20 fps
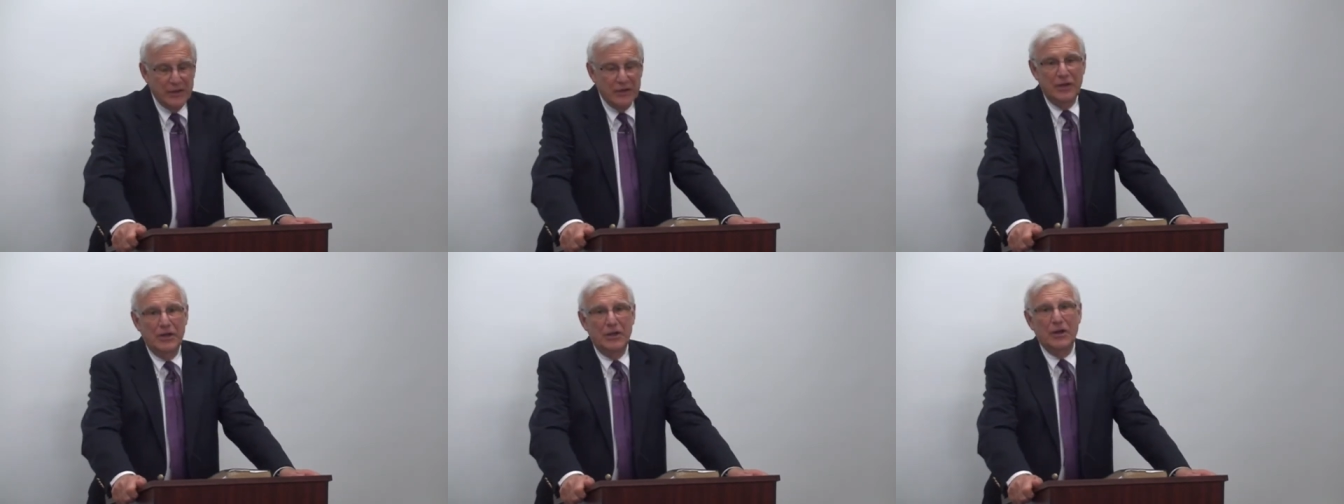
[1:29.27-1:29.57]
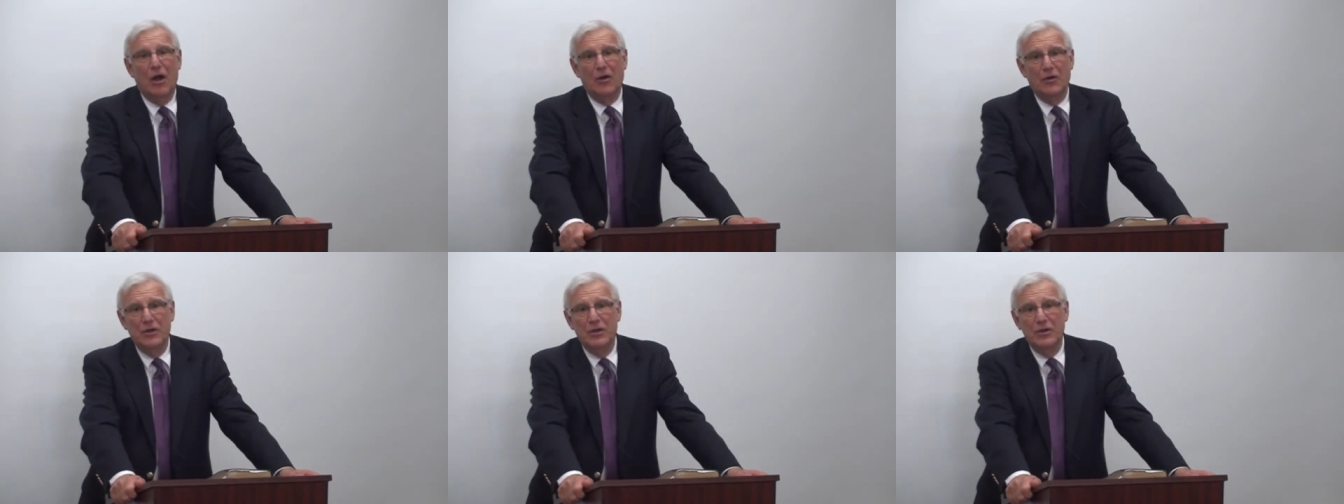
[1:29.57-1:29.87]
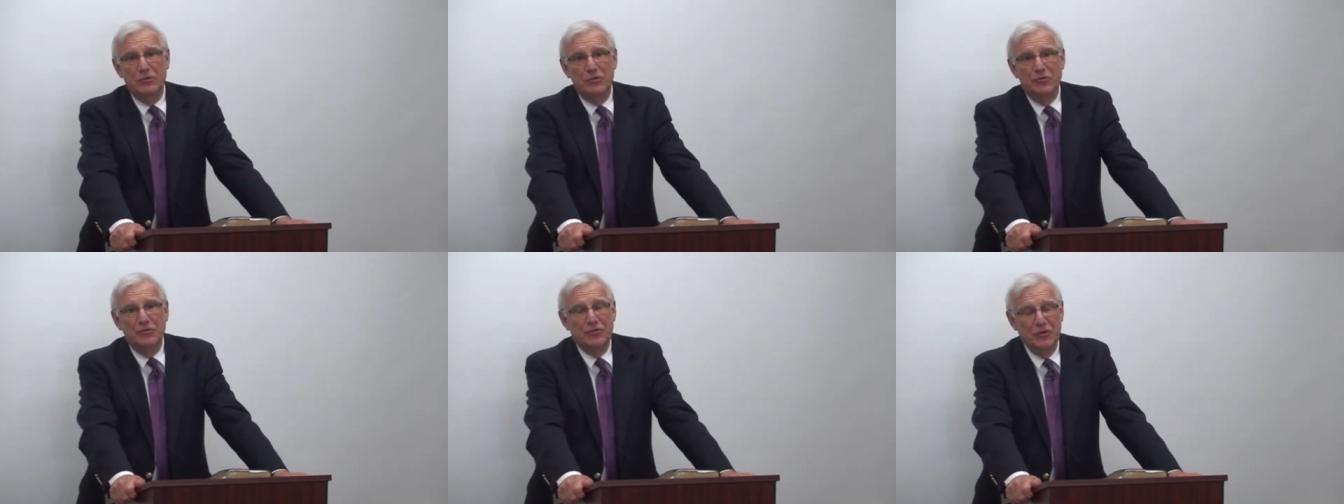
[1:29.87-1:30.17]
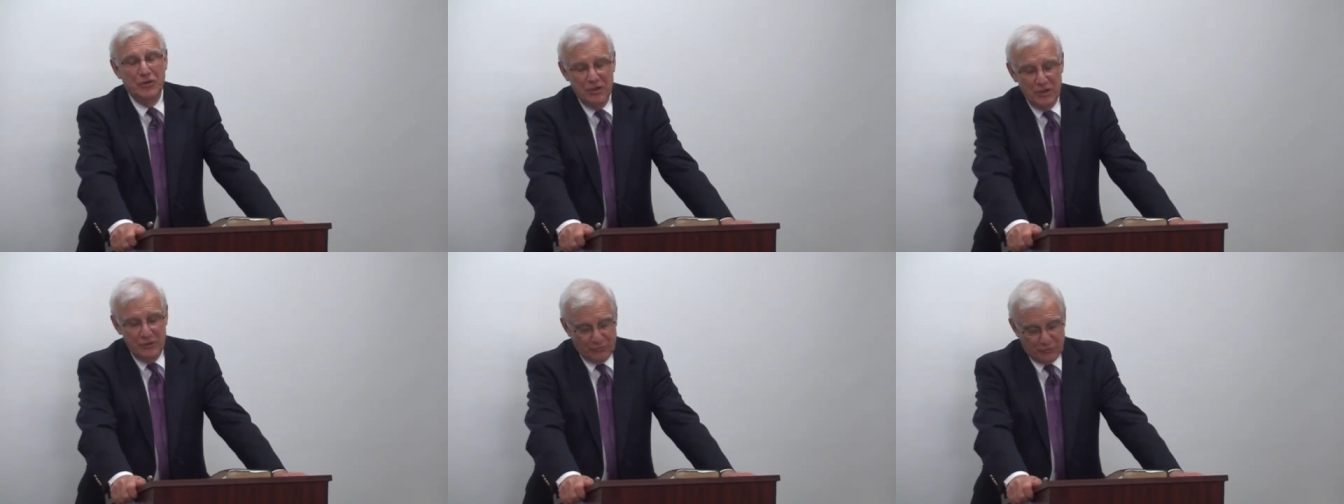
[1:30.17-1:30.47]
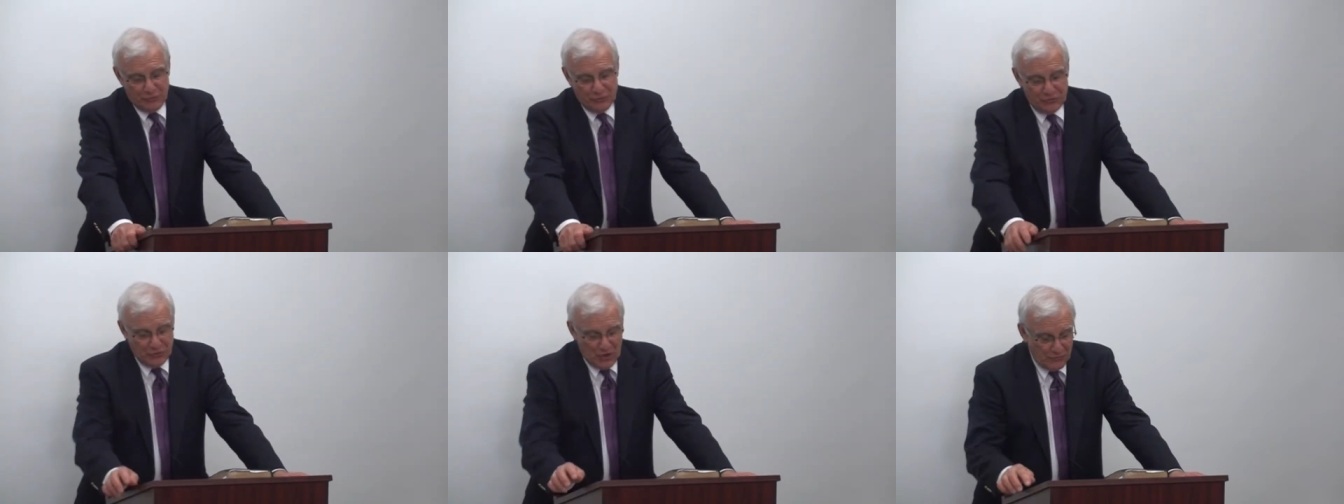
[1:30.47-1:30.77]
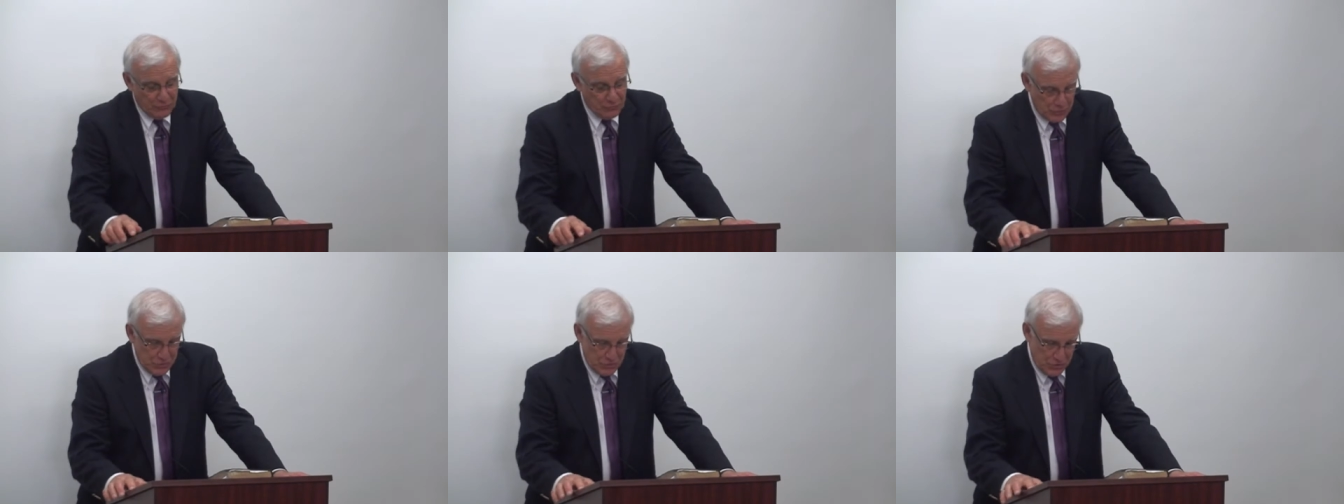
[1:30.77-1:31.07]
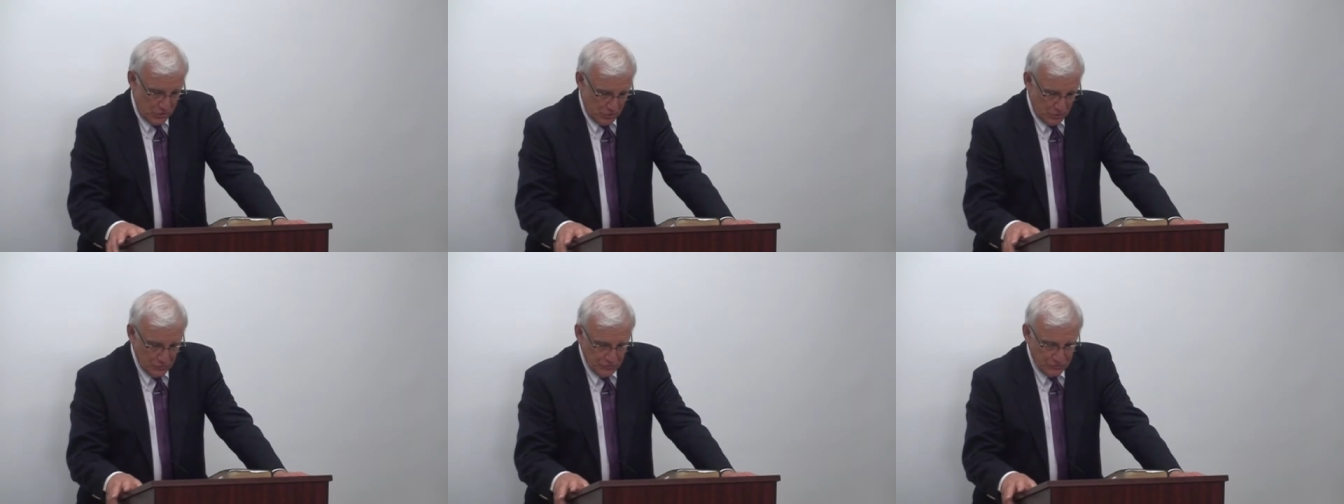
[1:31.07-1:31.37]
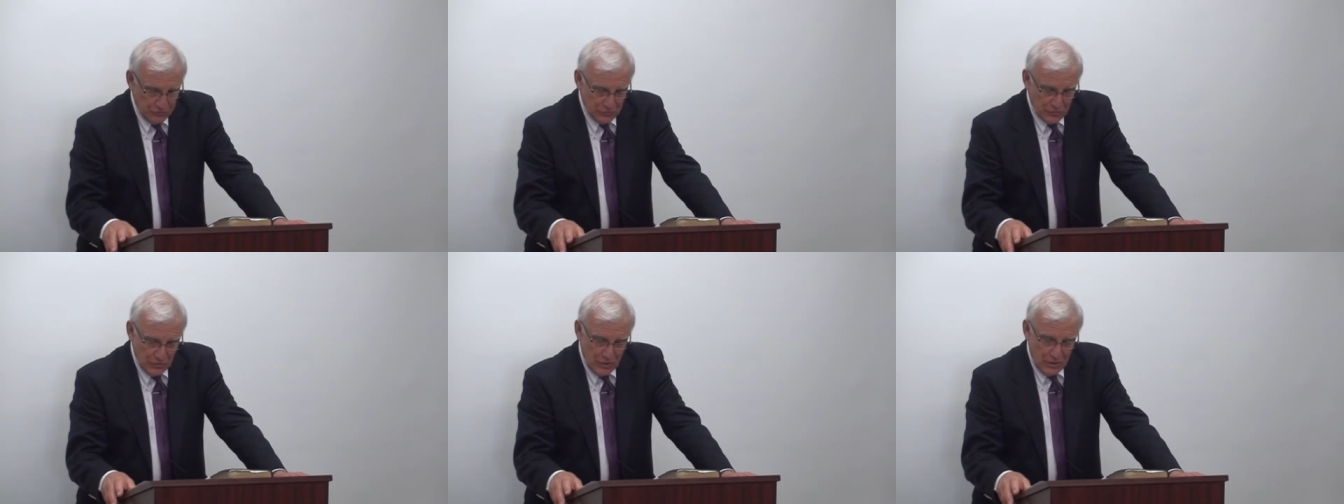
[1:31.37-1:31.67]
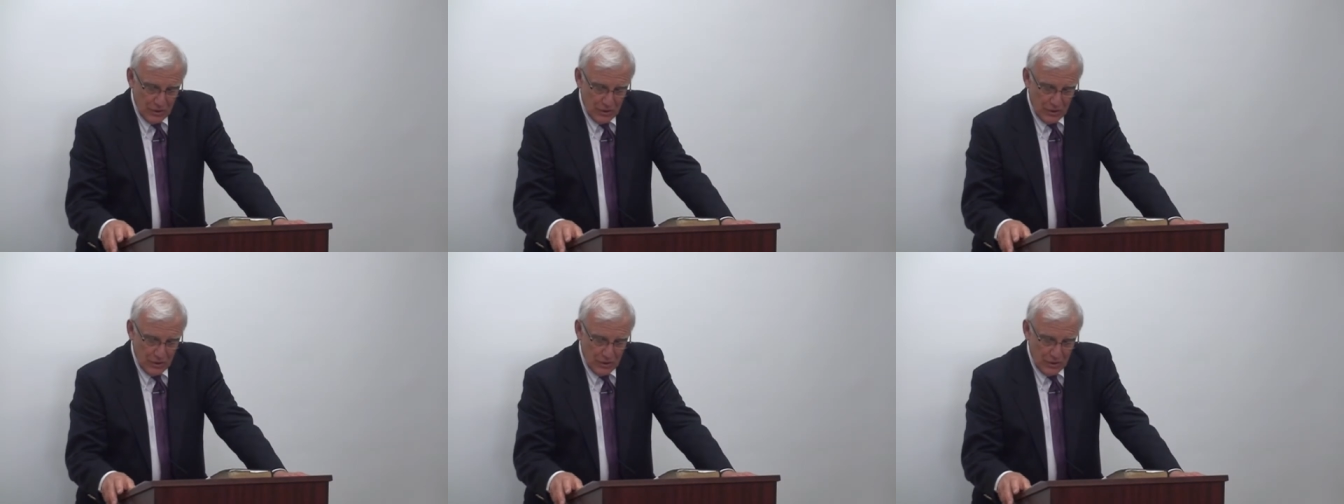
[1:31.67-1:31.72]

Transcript: in our inner city for several years.